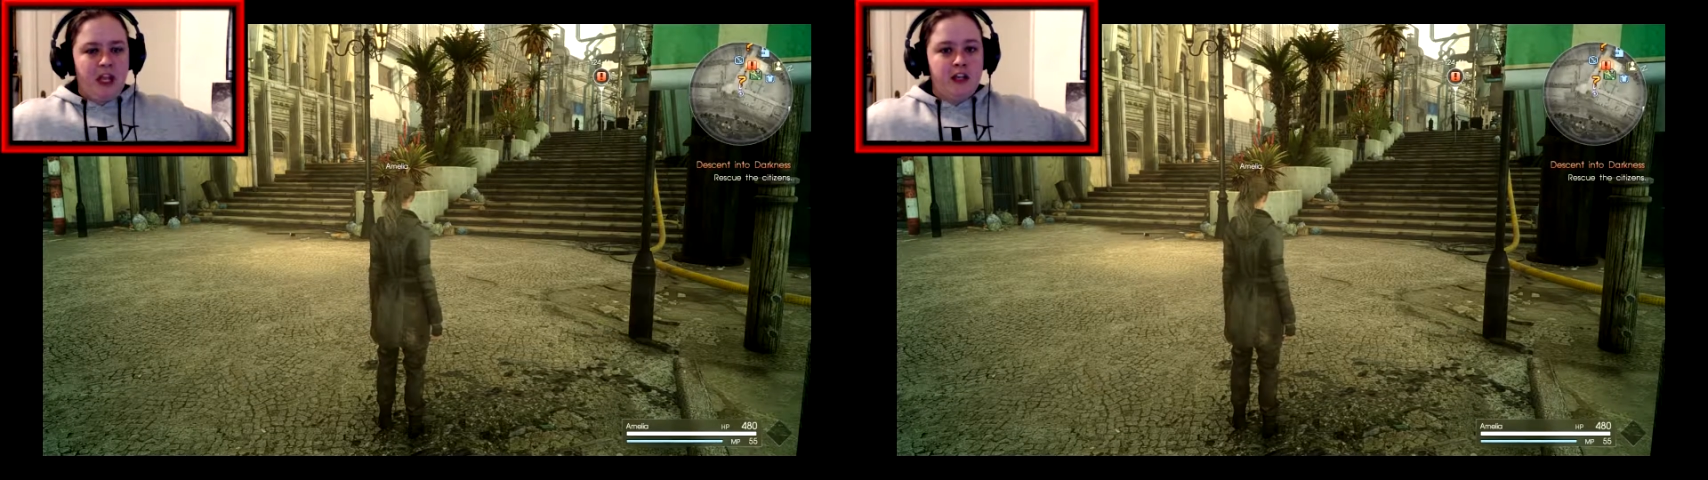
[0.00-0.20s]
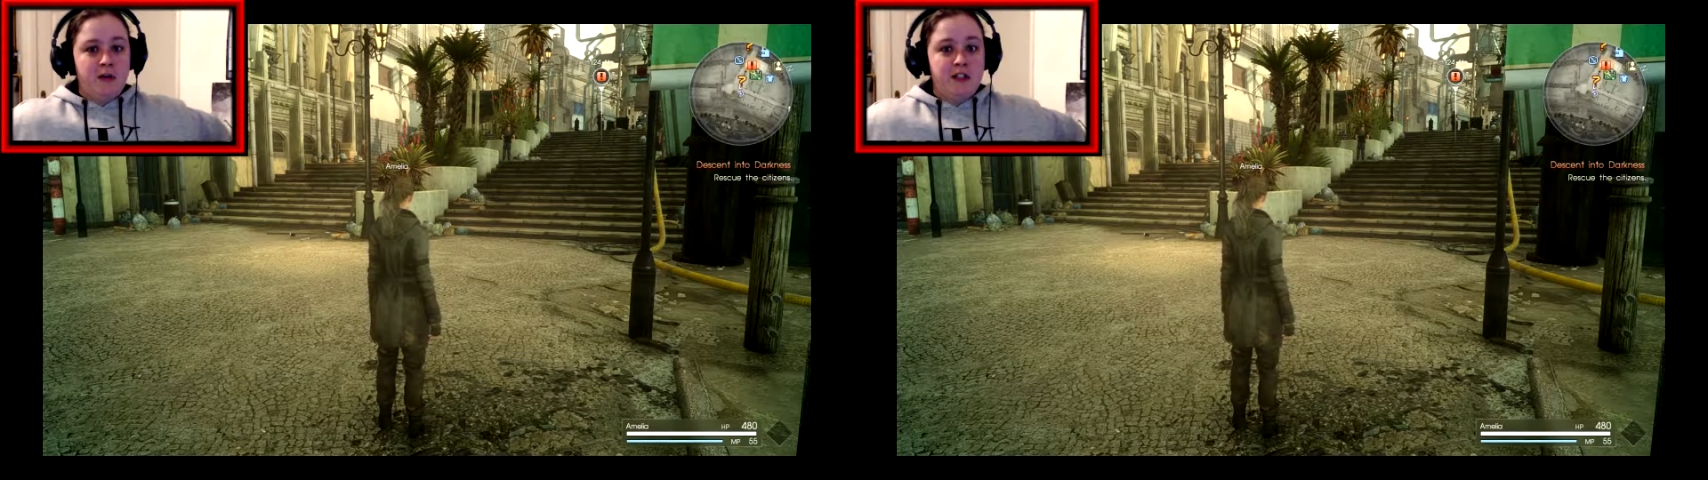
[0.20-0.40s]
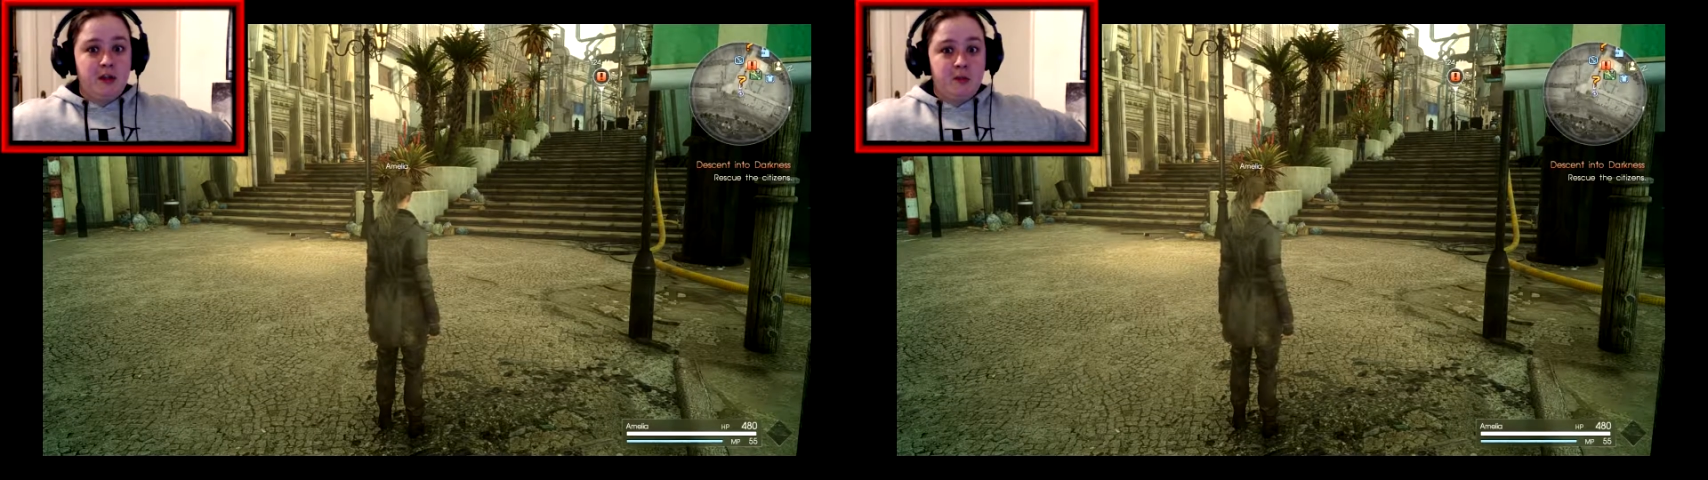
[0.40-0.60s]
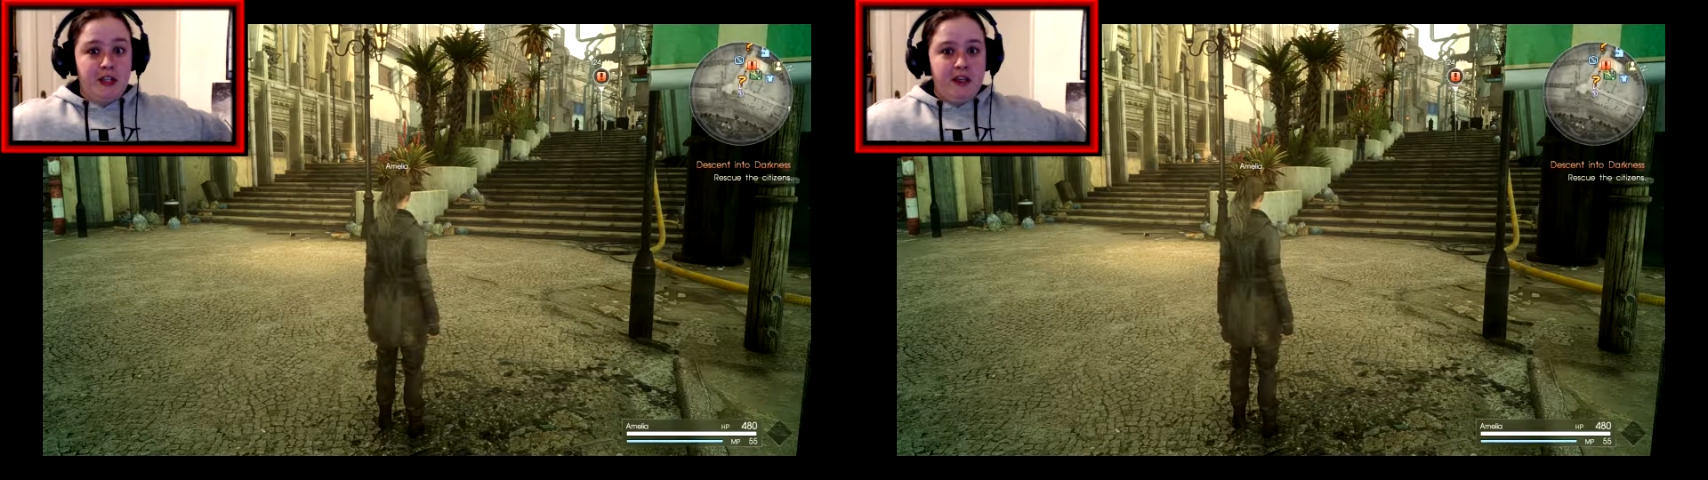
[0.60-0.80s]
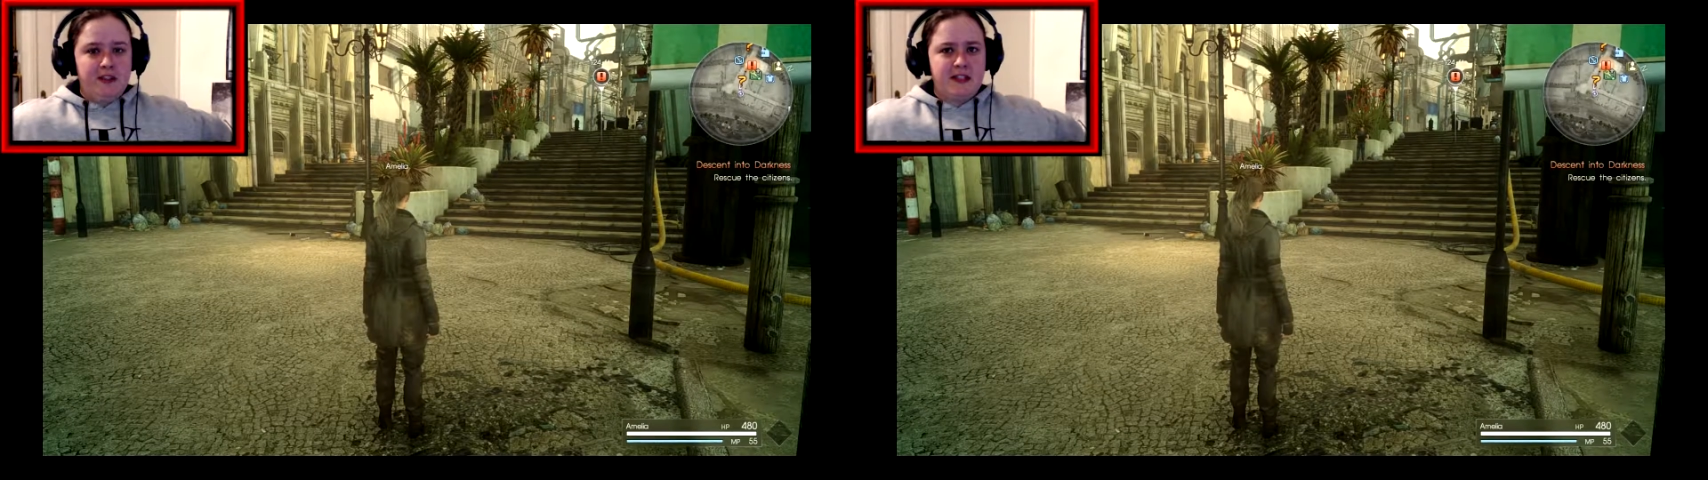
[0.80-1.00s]
know in two
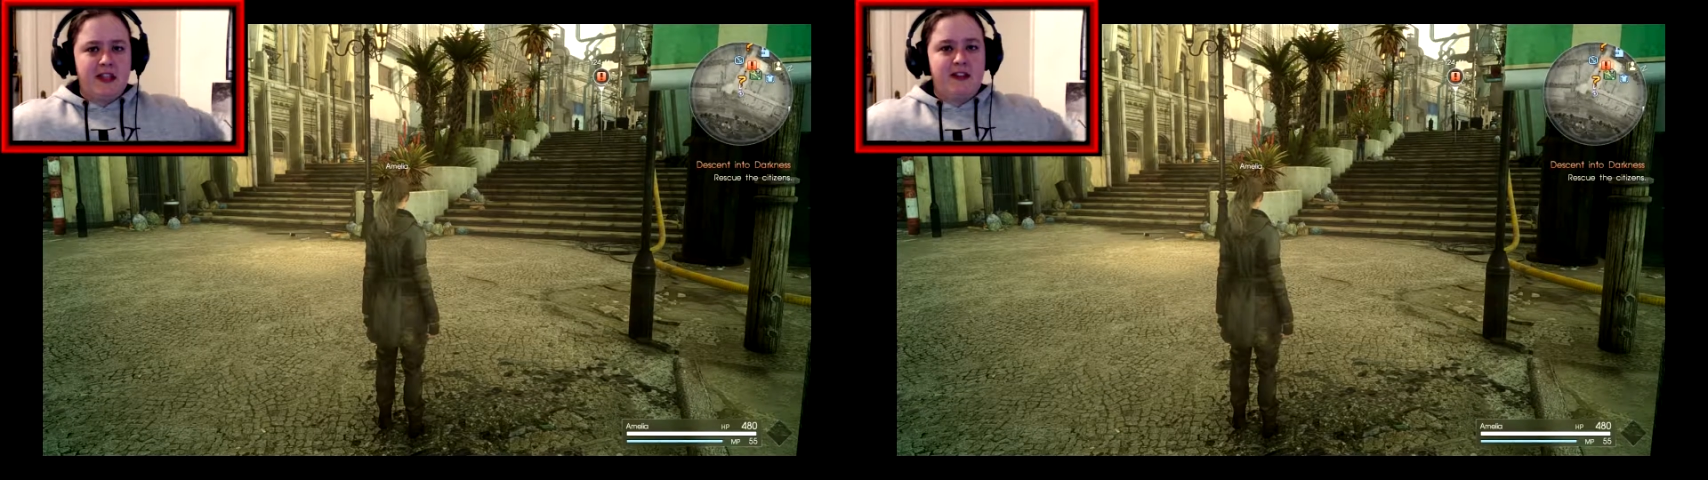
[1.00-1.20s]
weeks, in,